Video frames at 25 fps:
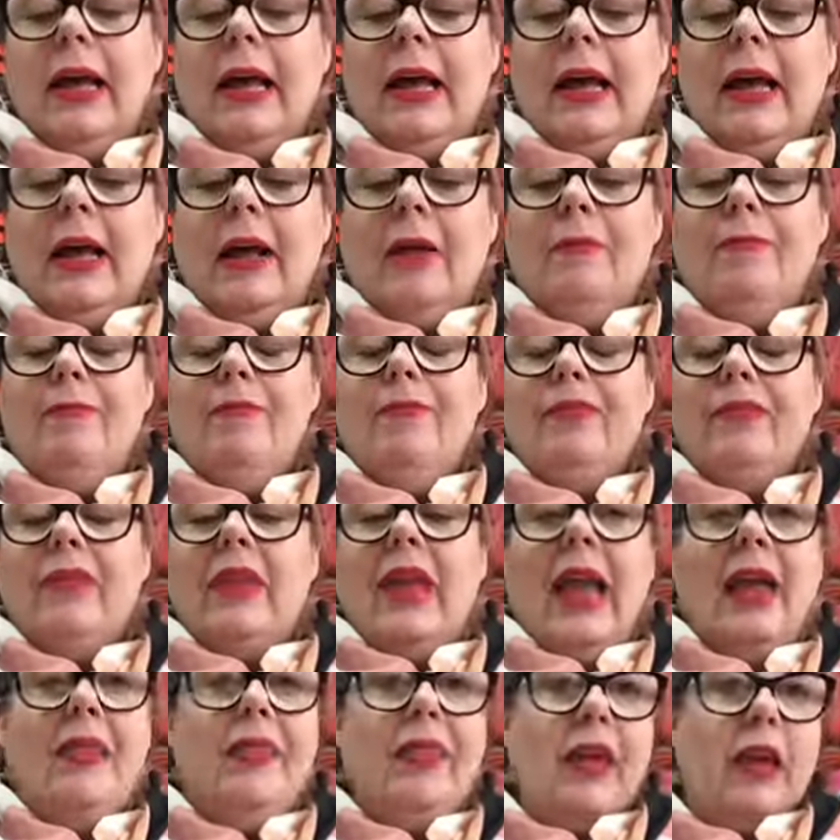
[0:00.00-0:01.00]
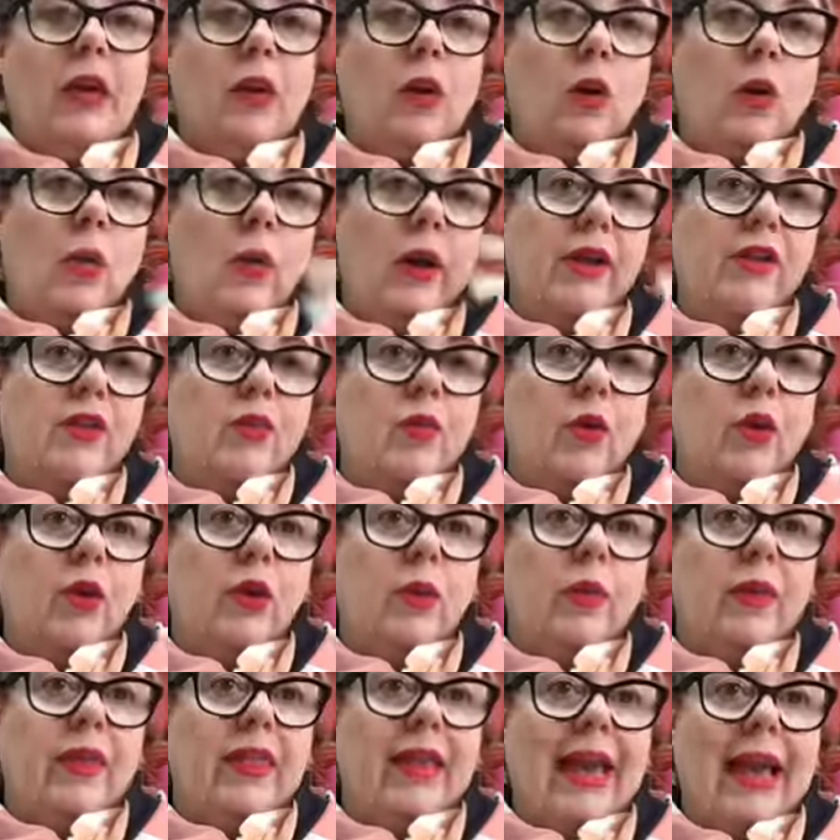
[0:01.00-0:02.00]
and then always
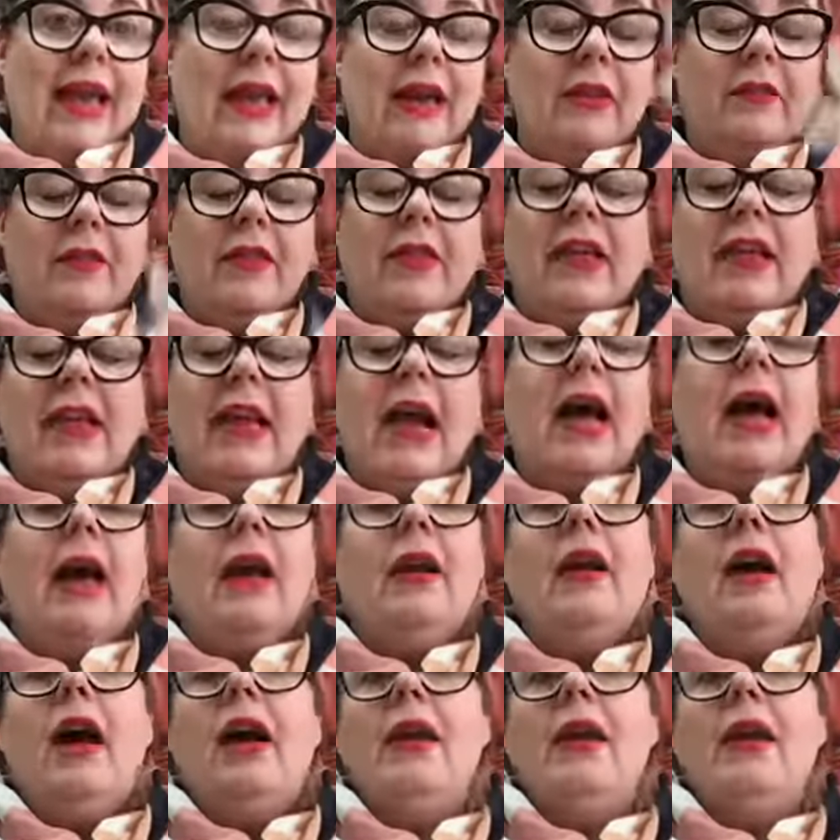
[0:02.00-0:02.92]
work with the end of the yarn.